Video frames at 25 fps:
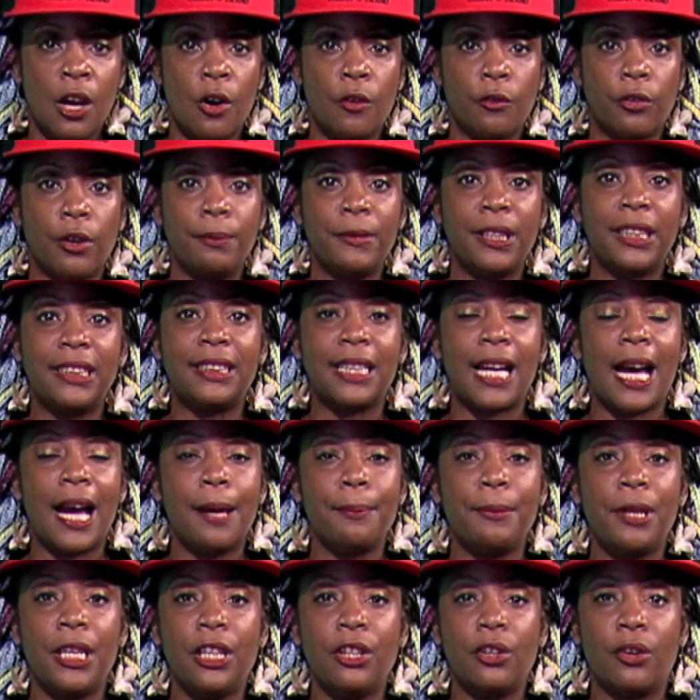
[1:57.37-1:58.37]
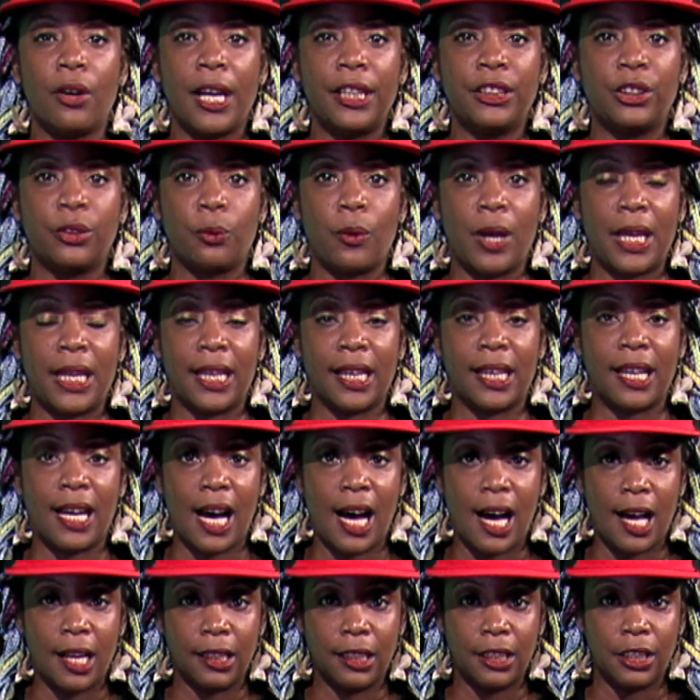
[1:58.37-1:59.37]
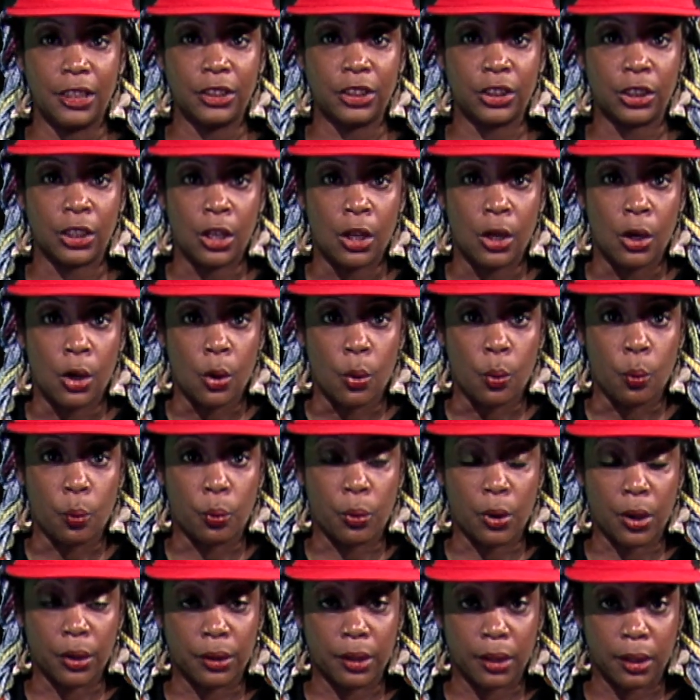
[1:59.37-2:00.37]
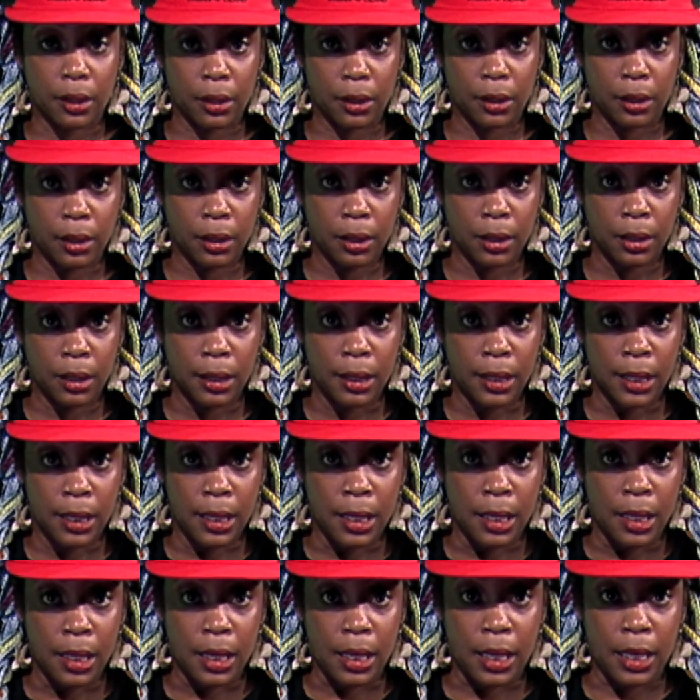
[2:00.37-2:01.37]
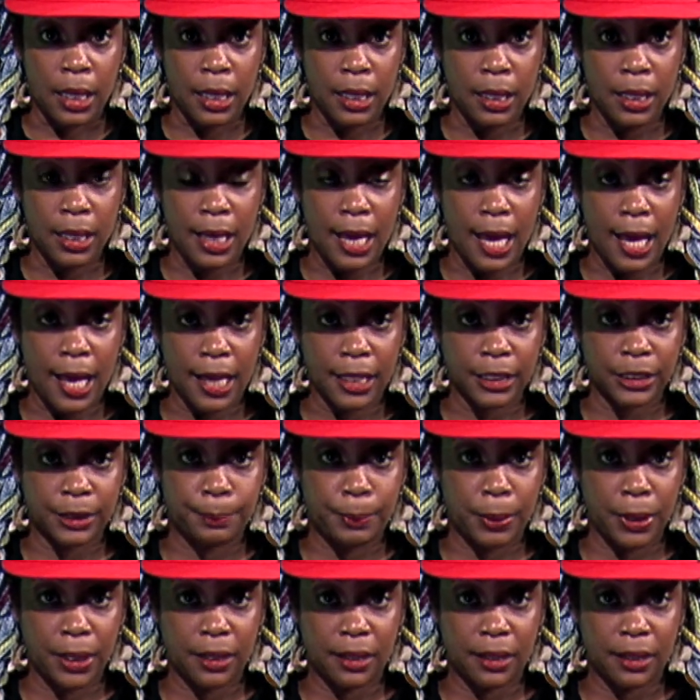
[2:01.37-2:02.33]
From the time he graduated college, whether he has been